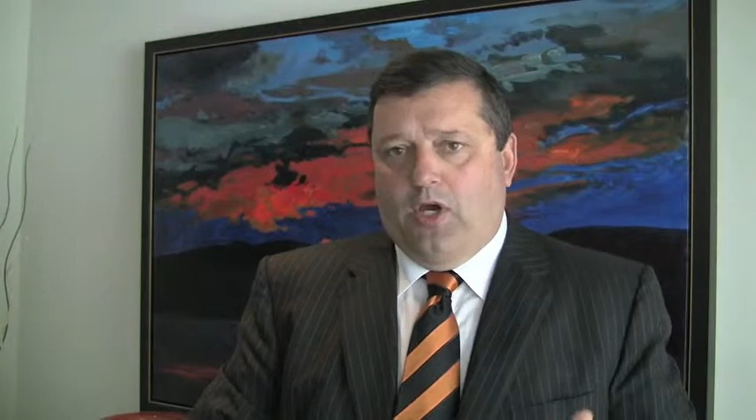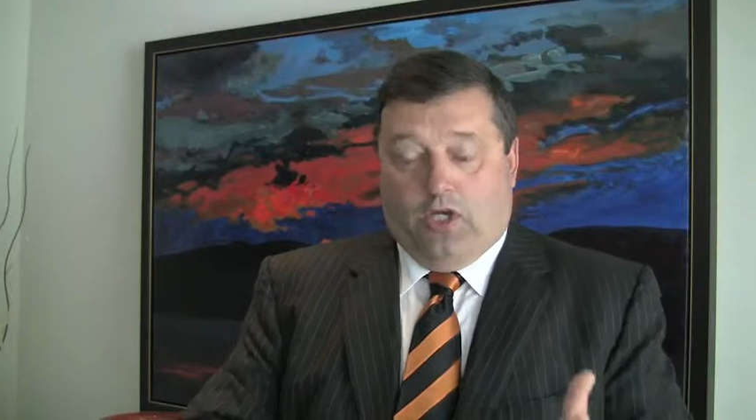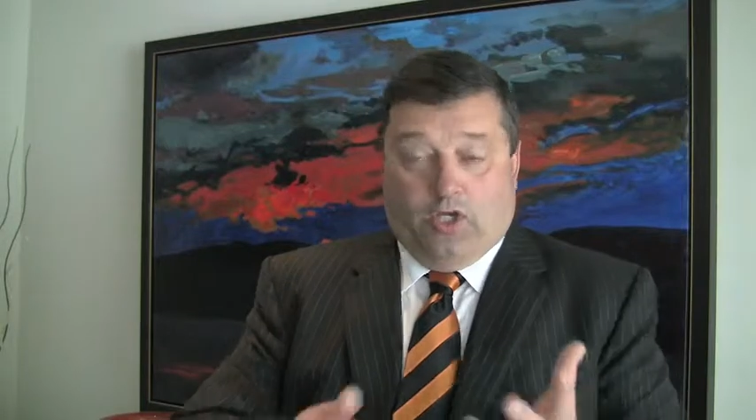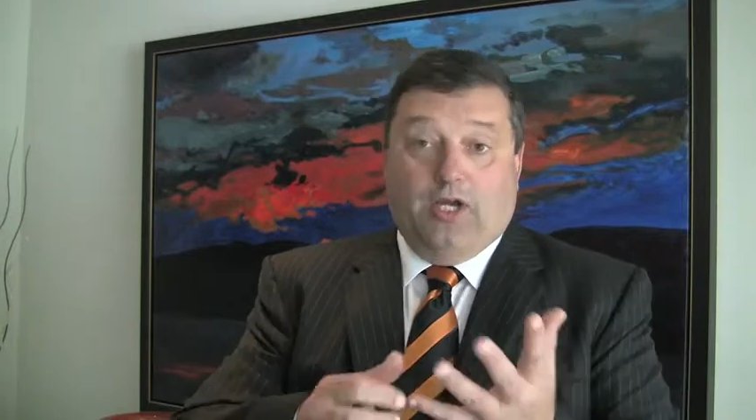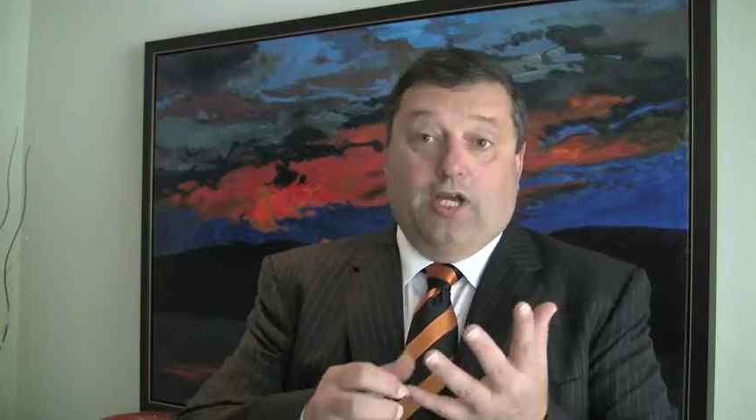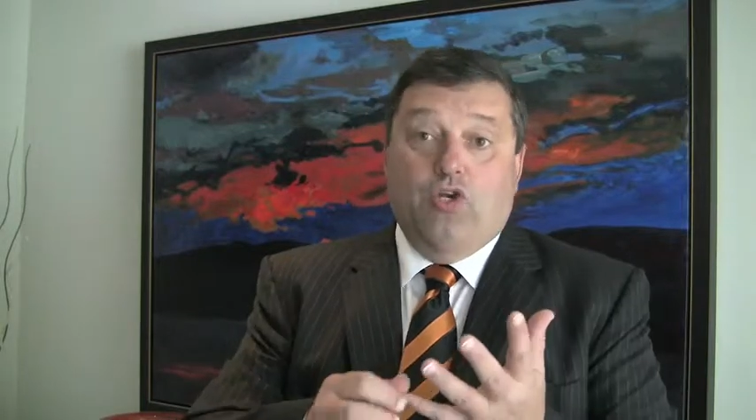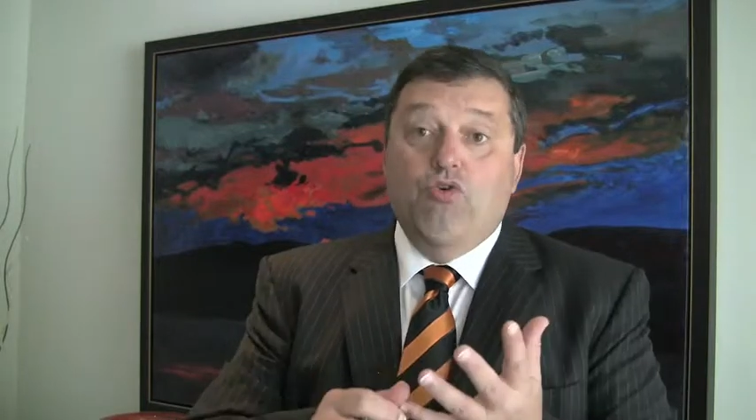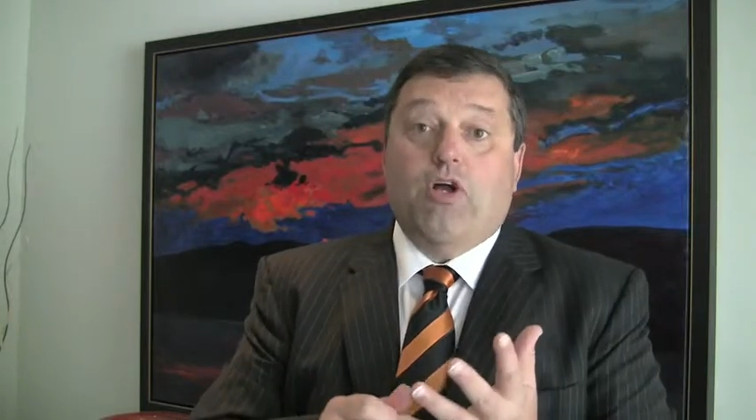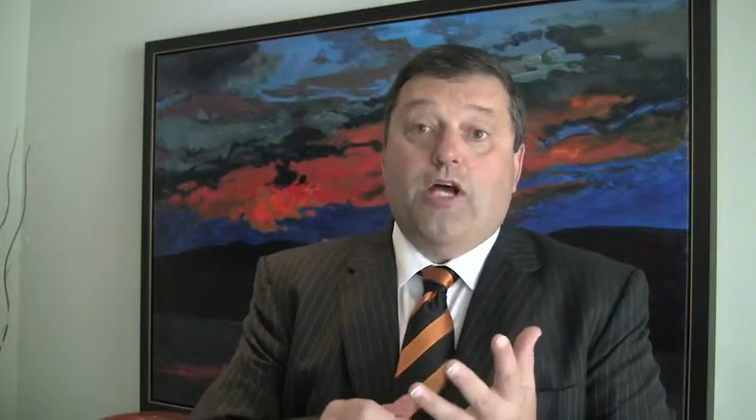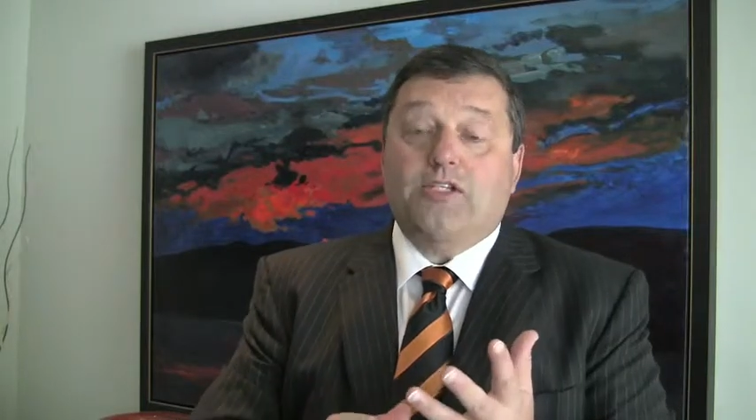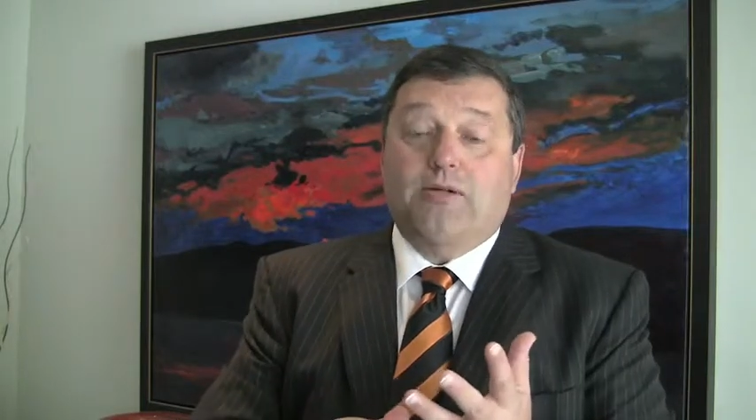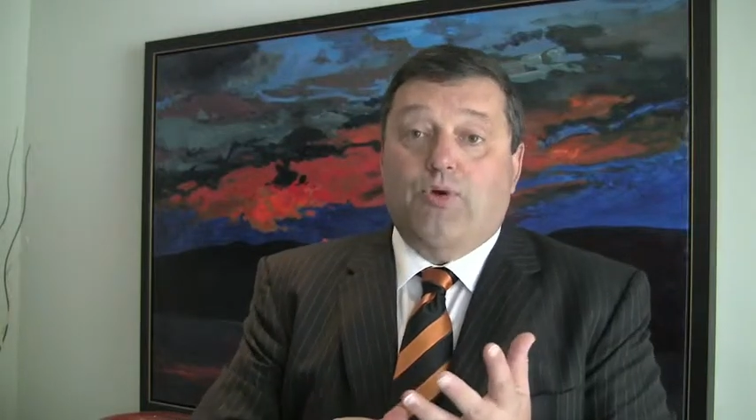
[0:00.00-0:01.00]
You get new
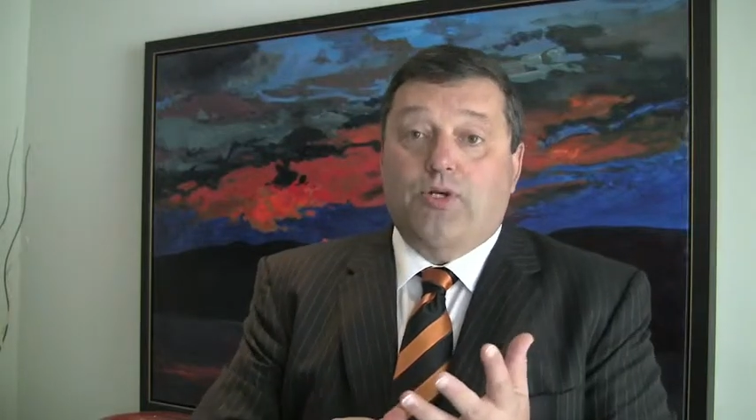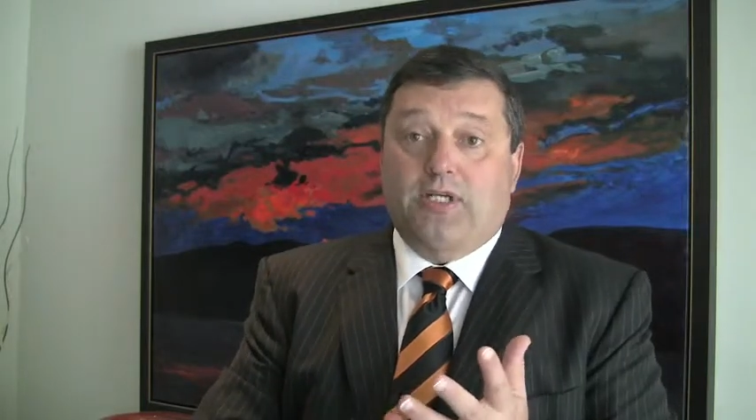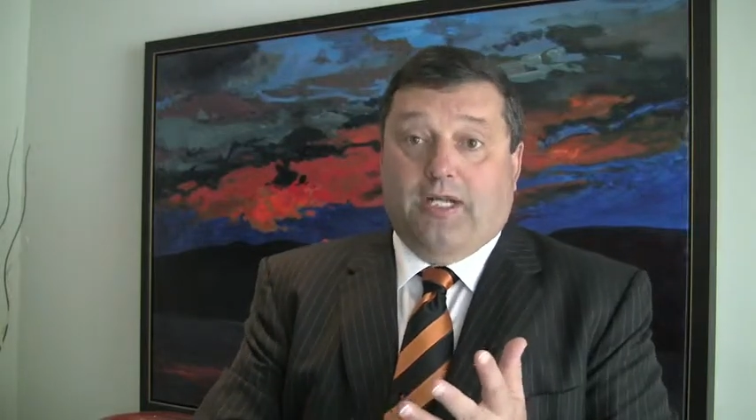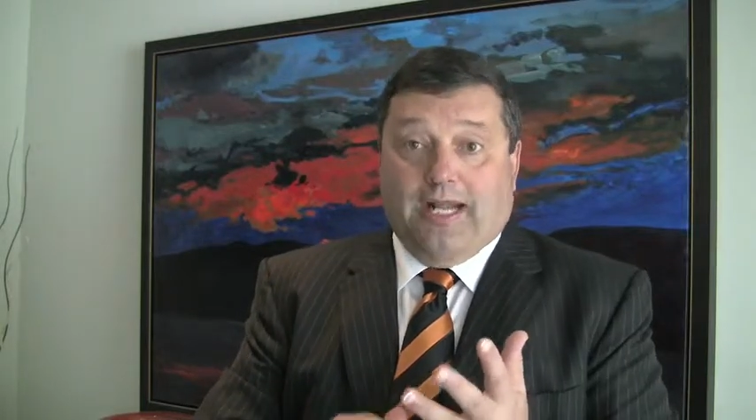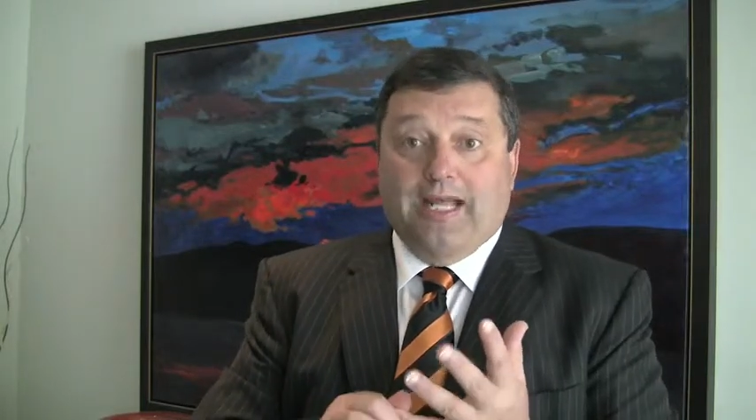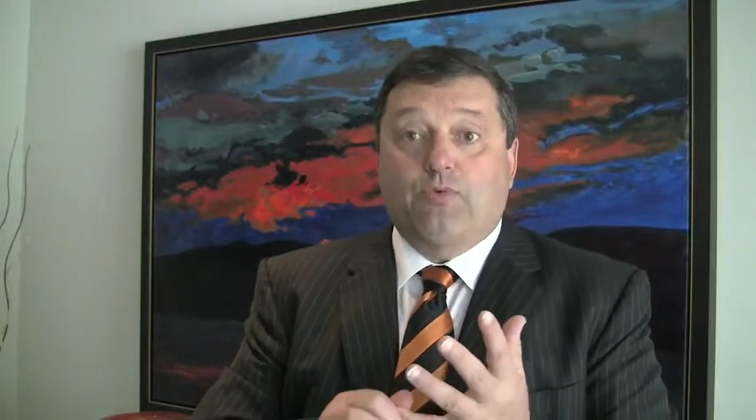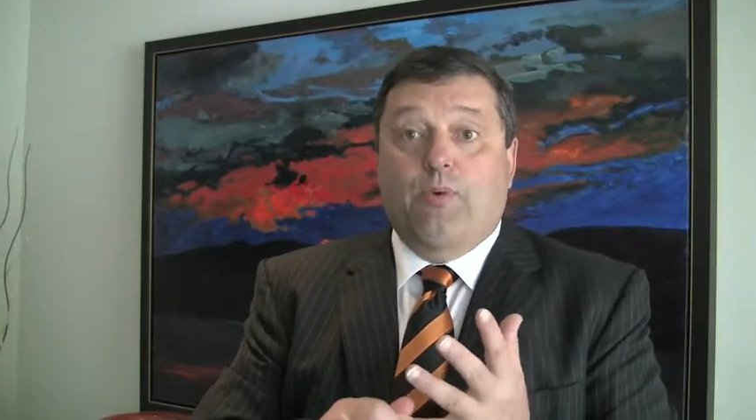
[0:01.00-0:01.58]
customers in, and that's